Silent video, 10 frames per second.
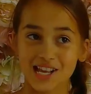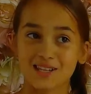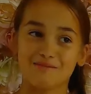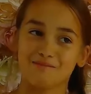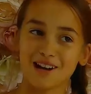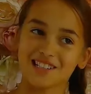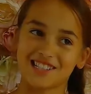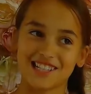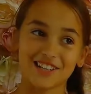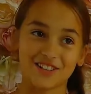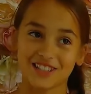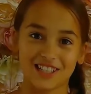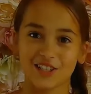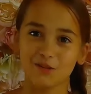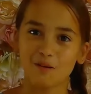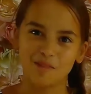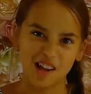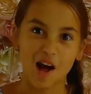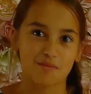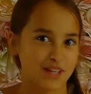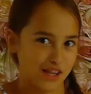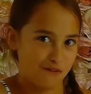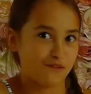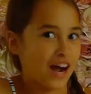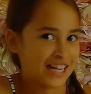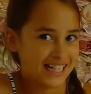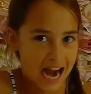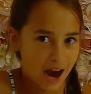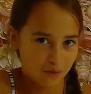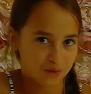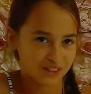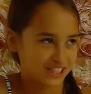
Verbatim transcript: as much secrets as you want, but I'm going to find out.